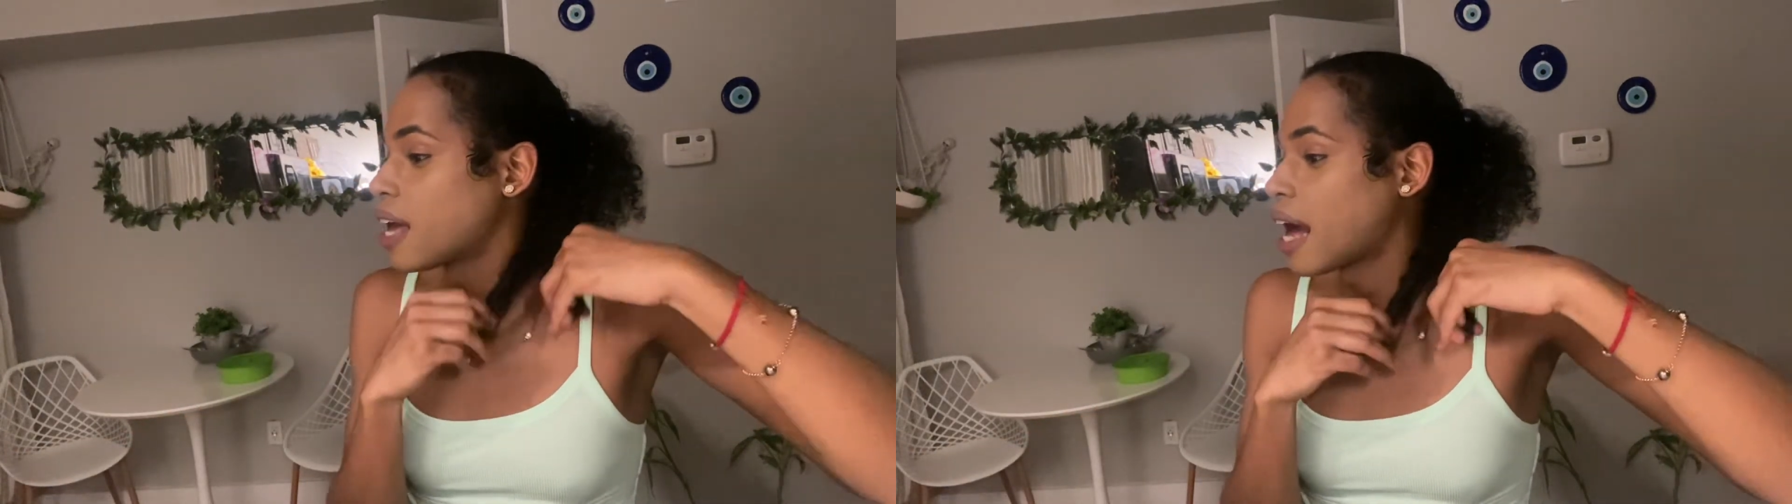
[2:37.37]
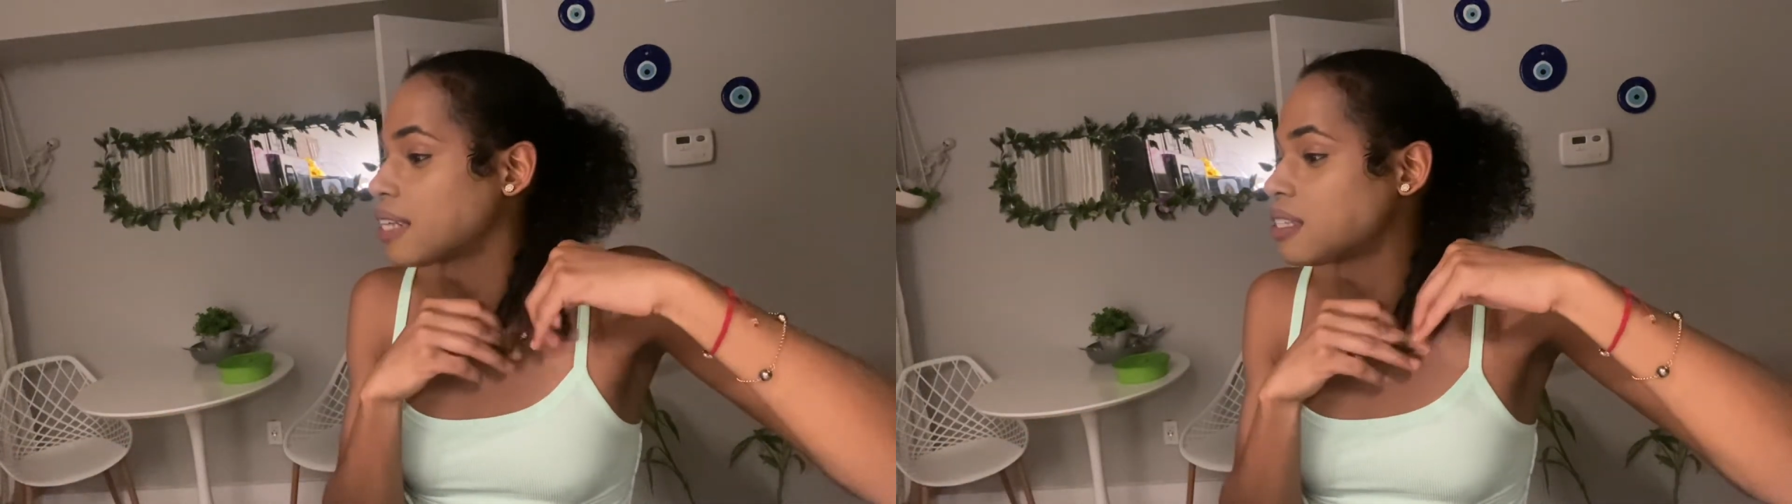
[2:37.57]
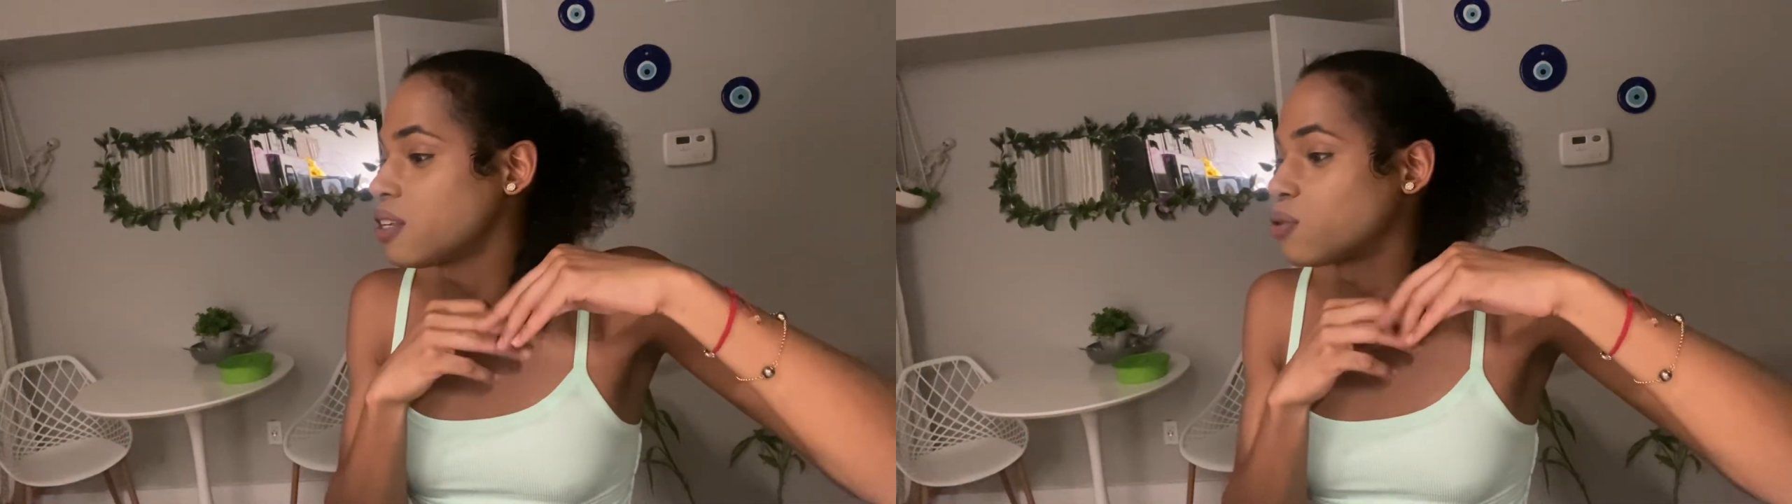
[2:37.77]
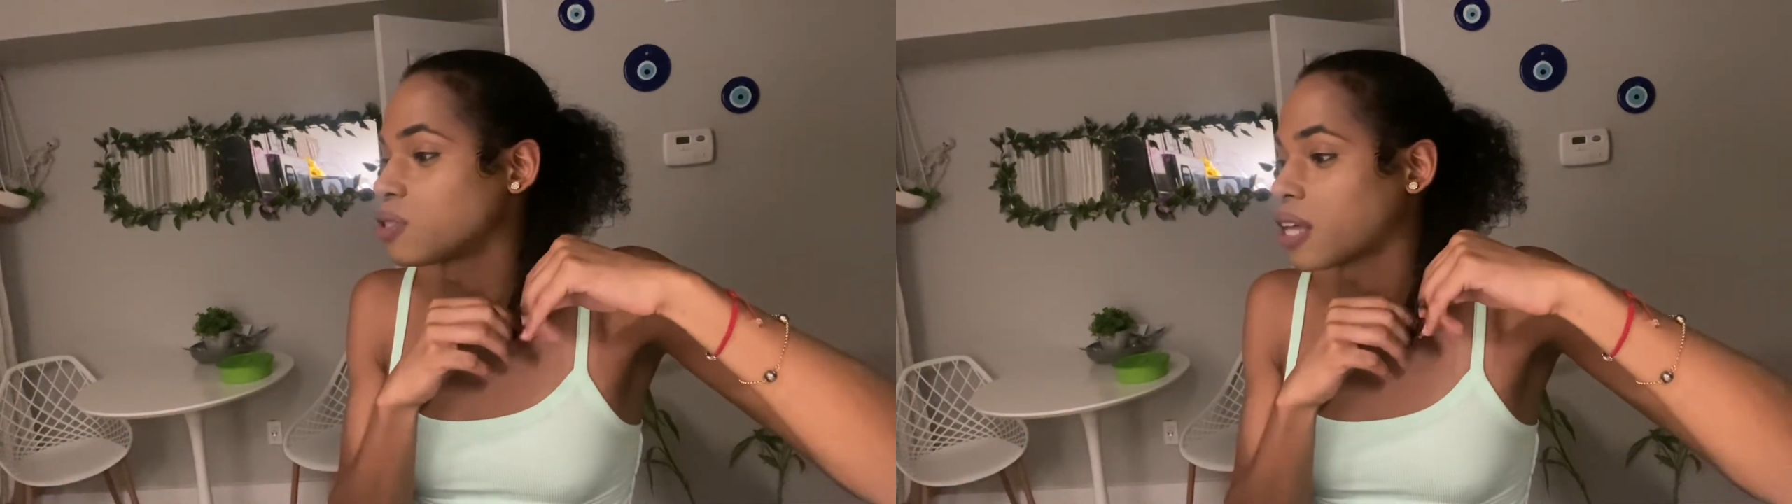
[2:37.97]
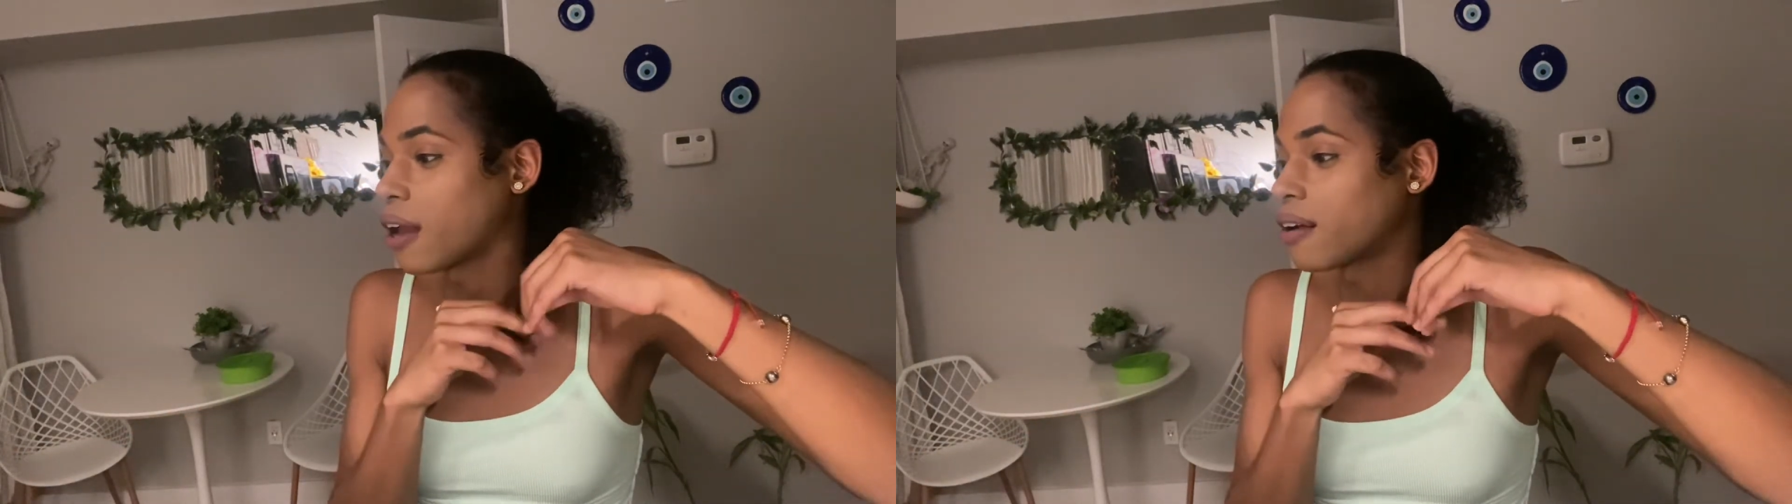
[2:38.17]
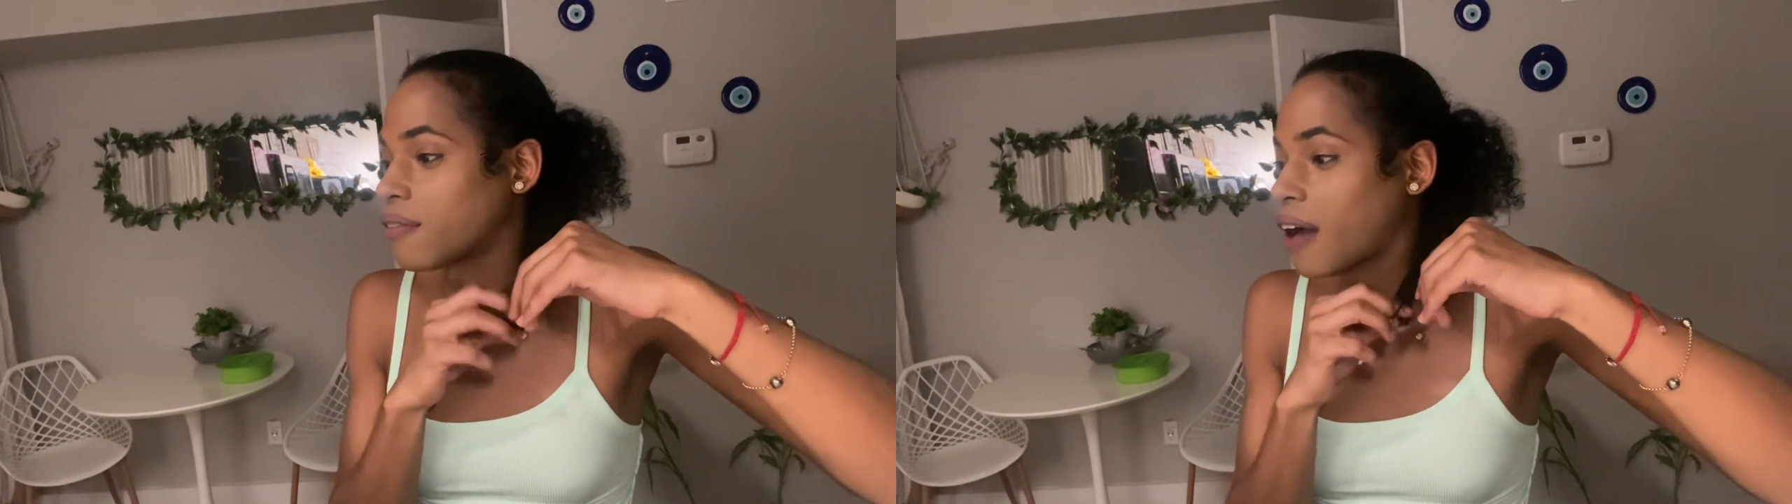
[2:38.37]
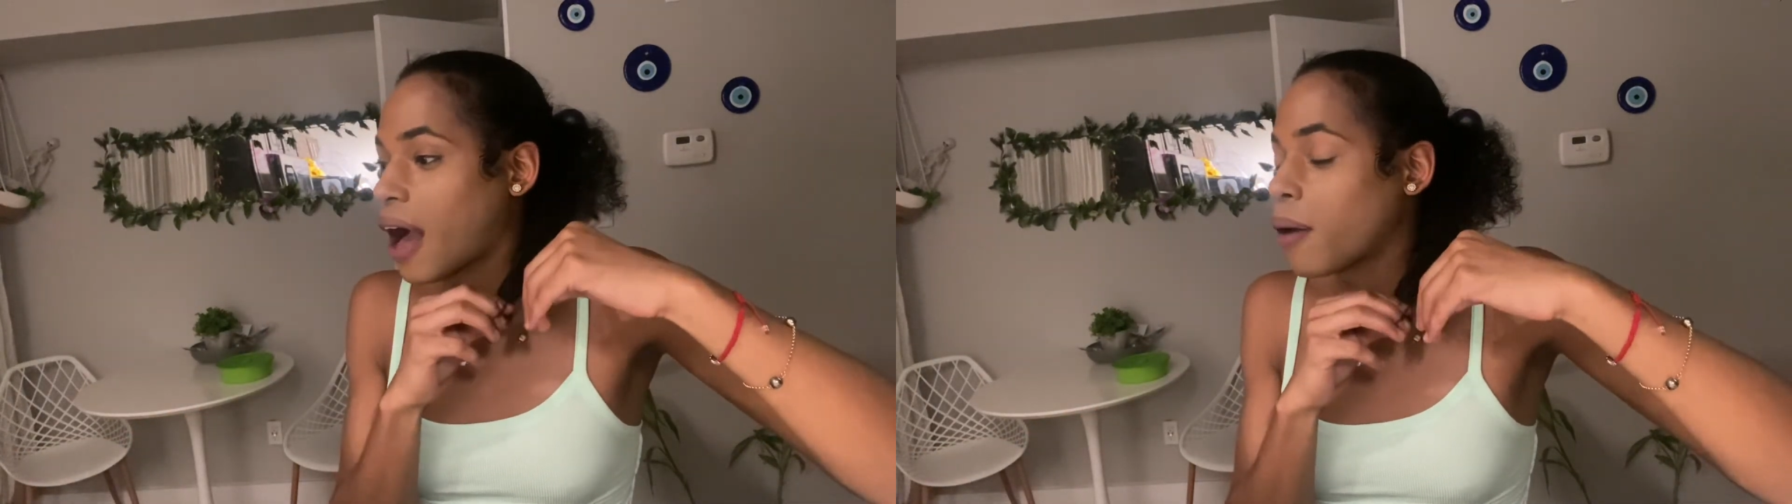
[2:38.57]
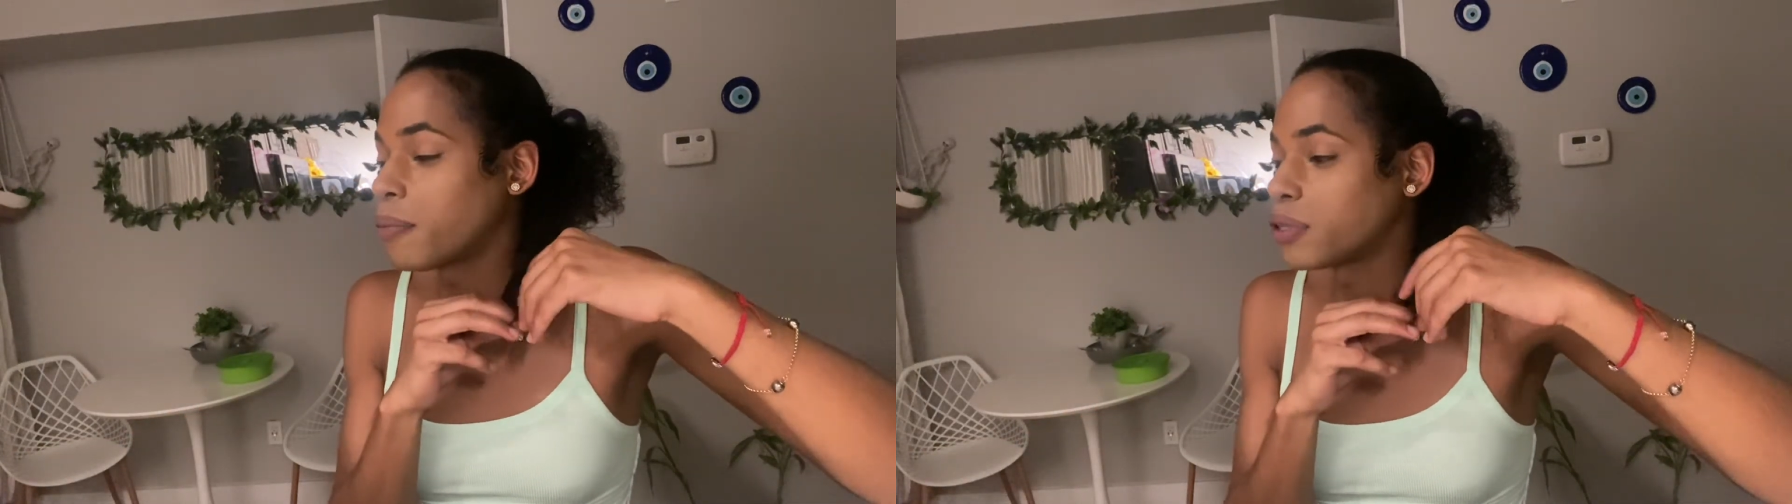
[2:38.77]
I see you scared of
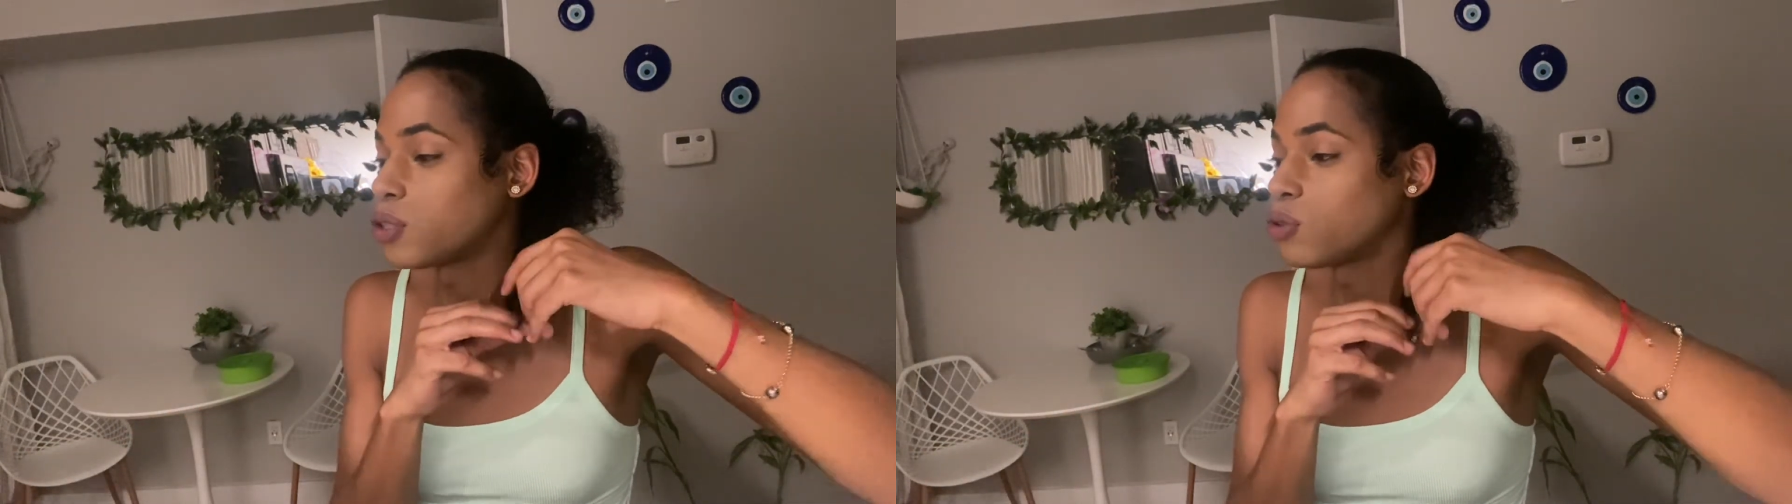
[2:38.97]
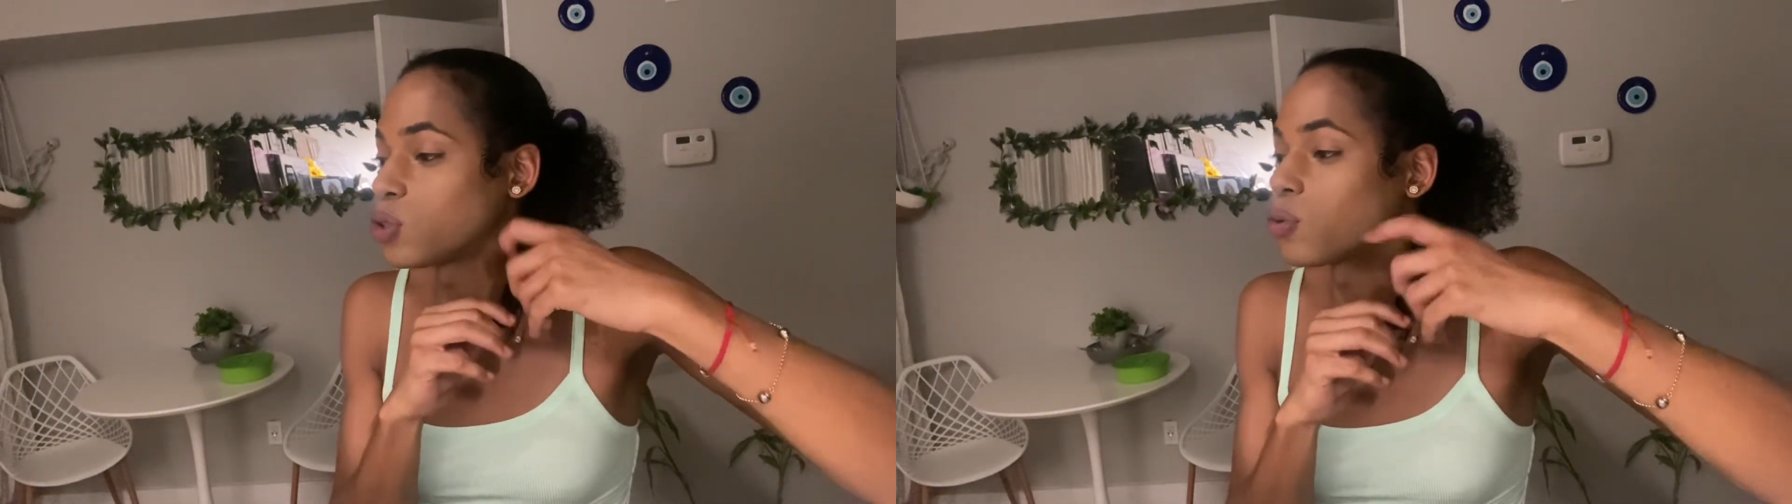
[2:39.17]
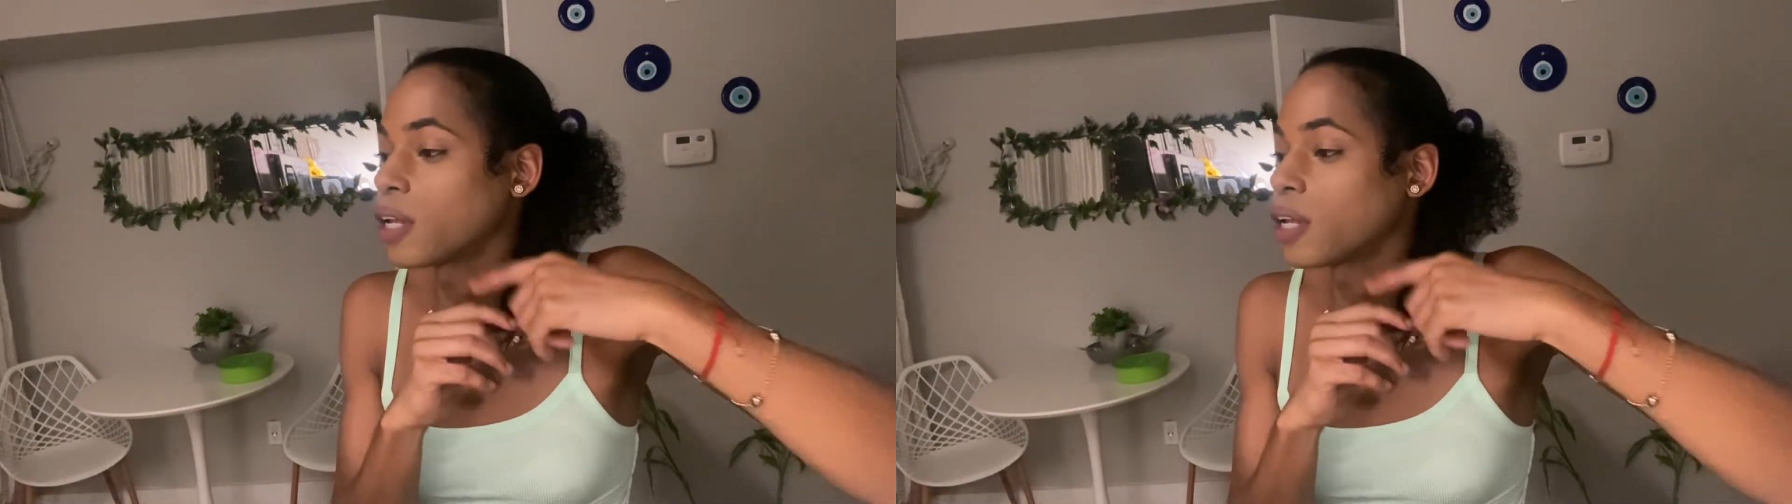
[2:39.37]
how much you truly